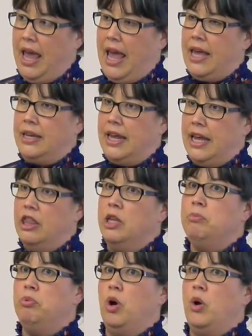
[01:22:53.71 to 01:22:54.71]
And in the
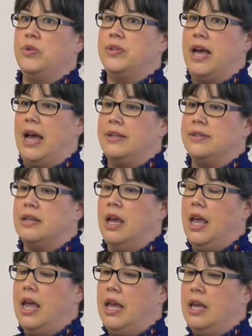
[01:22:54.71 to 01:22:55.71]
process,
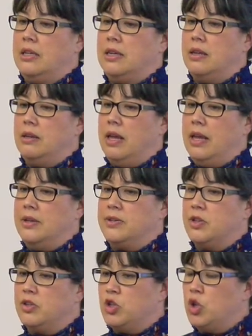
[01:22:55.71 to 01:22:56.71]
it
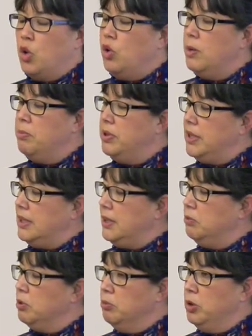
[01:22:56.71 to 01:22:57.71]
is so completely
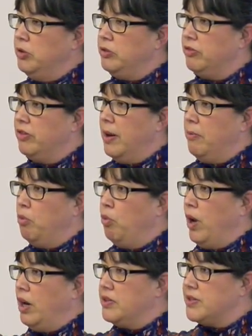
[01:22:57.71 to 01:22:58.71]
removed from
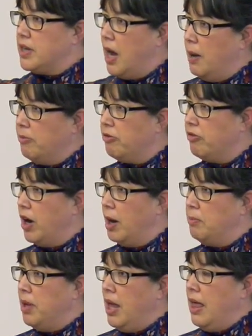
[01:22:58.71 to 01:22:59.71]
where it's come
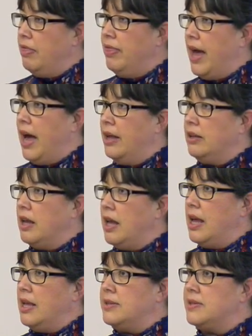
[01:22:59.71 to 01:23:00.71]
from that
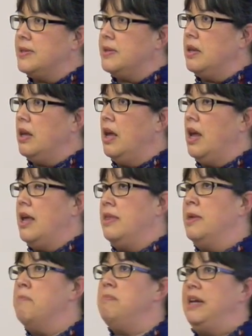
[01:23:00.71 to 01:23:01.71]
it's
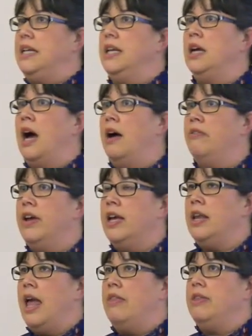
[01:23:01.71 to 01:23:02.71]
the meaning of
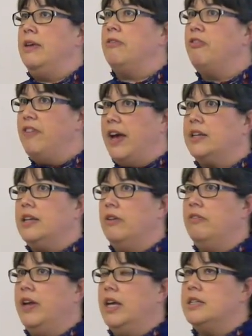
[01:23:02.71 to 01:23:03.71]
it and the effect
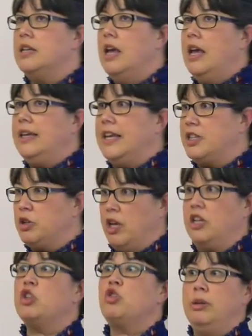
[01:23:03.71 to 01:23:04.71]
of it gets
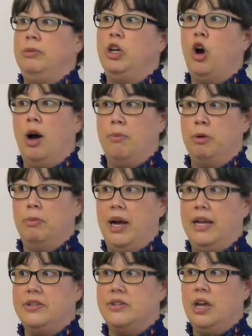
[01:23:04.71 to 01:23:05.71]
extremely
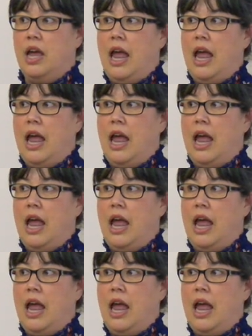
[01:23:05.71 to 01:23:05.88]
compromised.